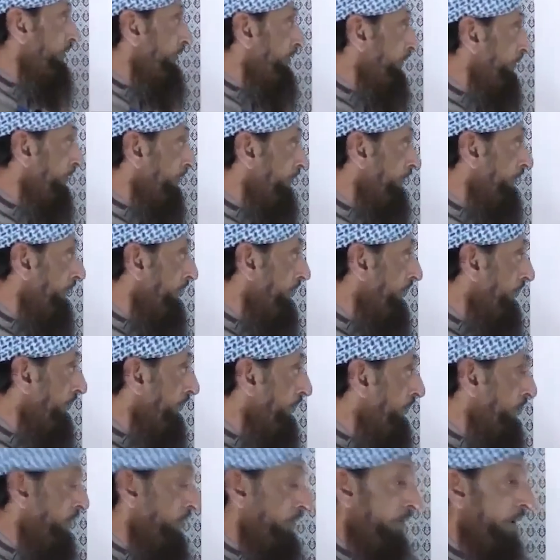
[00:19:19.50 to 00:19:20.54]
do with you.
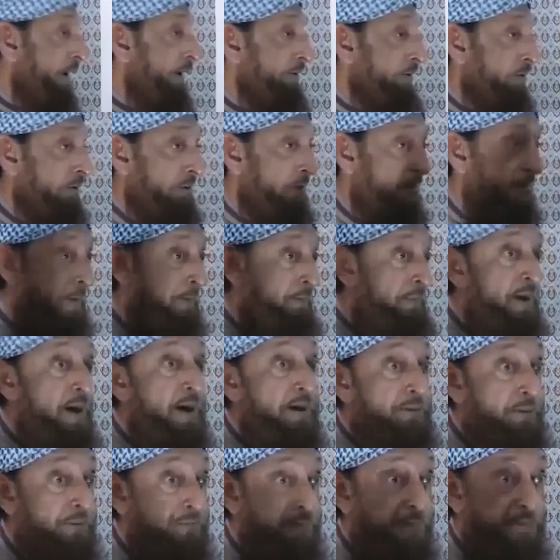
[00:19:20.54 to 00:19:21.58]
You're not going to be
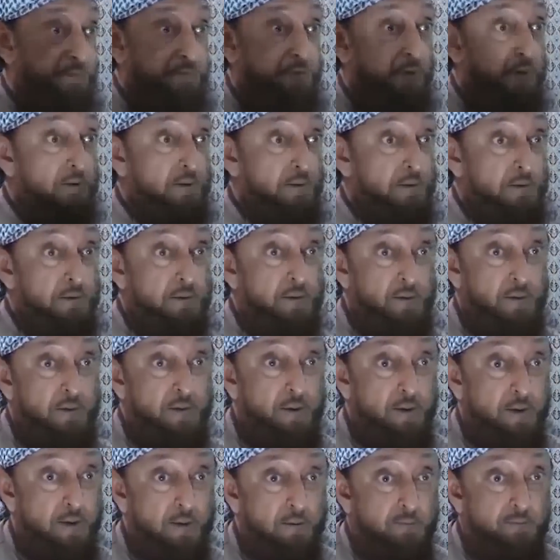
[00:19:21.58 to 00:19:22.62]
part of the struggle
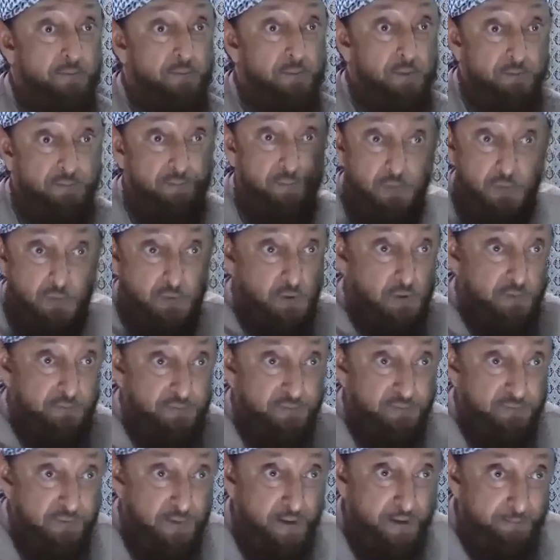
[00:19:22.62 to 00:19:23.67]
for the future
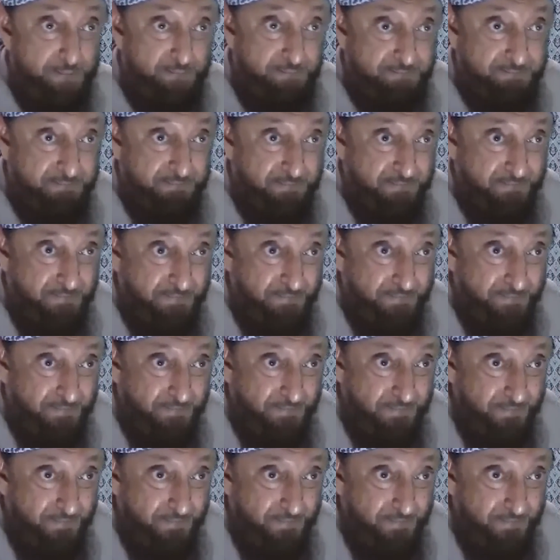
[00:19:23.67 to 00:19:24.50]
of Islam.